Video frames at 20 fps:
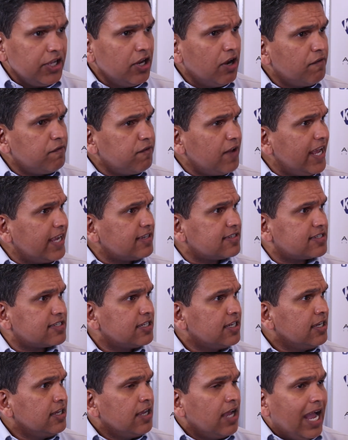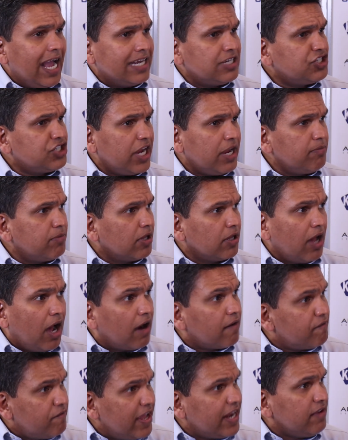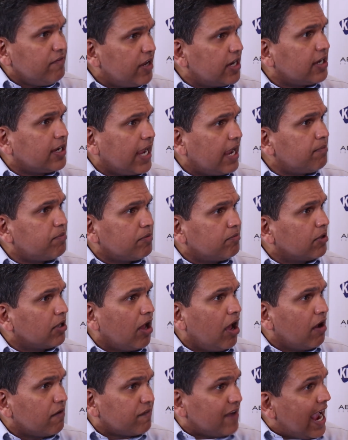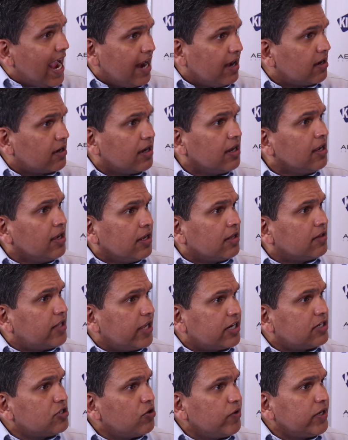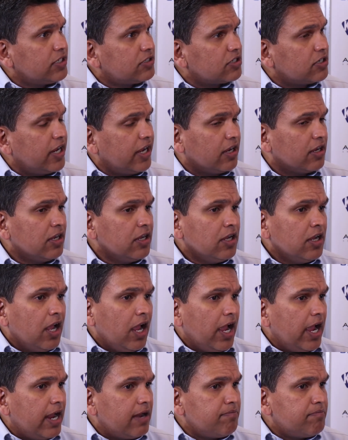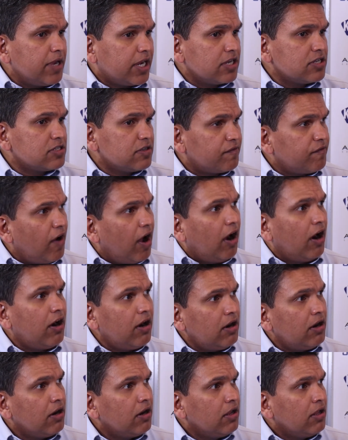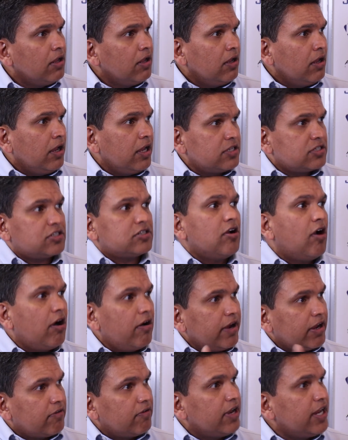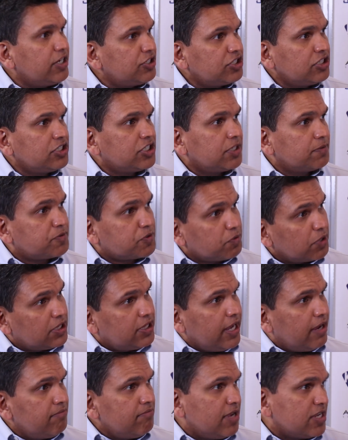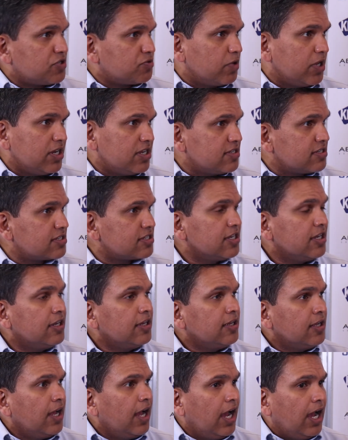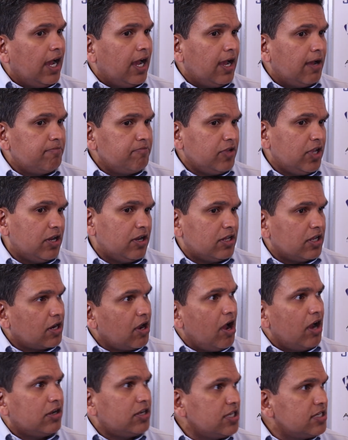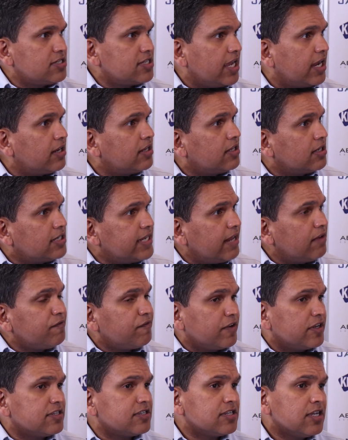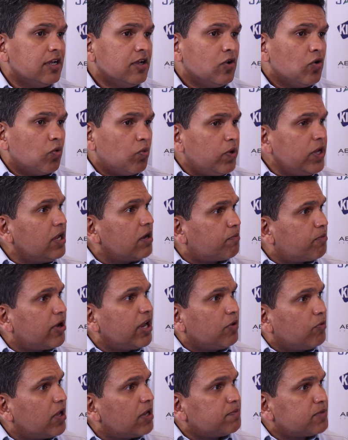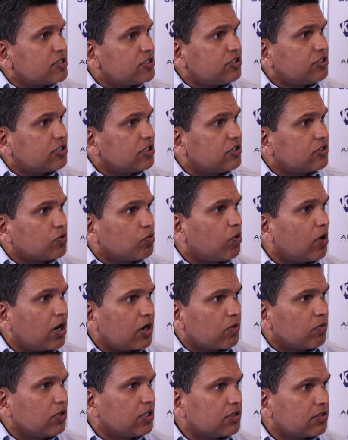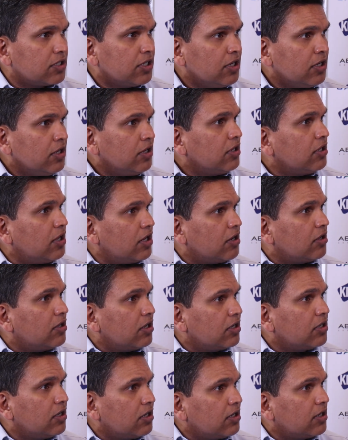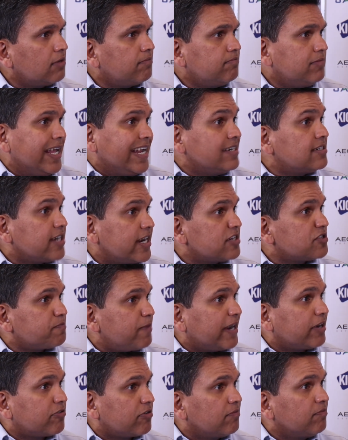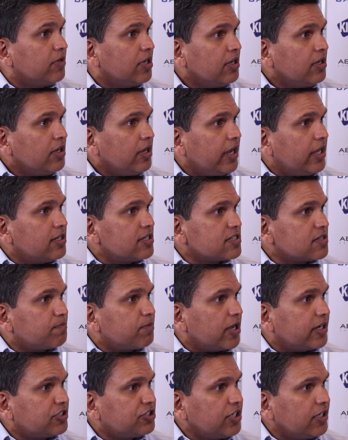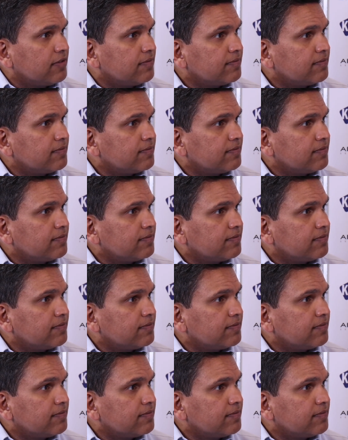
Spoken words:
Flex and Jabil are very, very capable of, and they're doing today. And because of our historic relationships with them as well as the Contis and the Delphis, we are pretty well positioned to work with the entire spectrum in the supply chain.